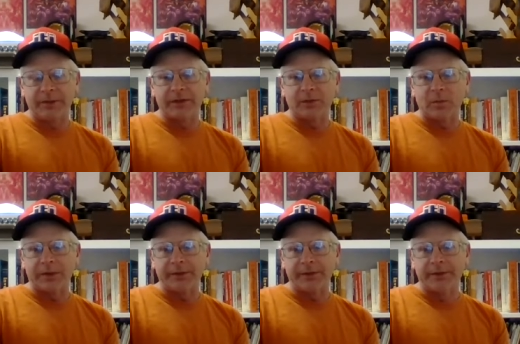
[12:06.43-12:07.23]
in the
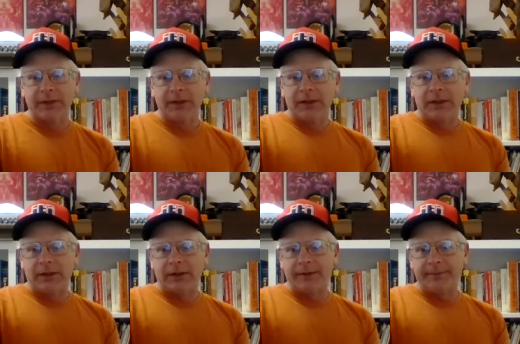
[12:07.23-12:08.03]
winter
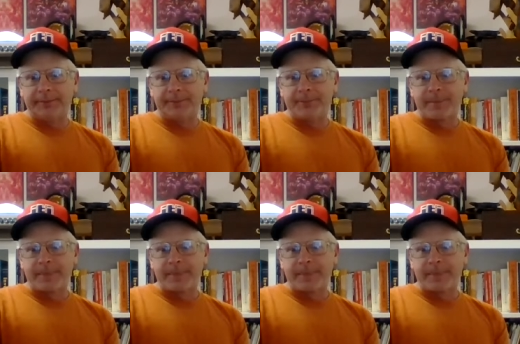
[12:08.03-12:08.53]
um,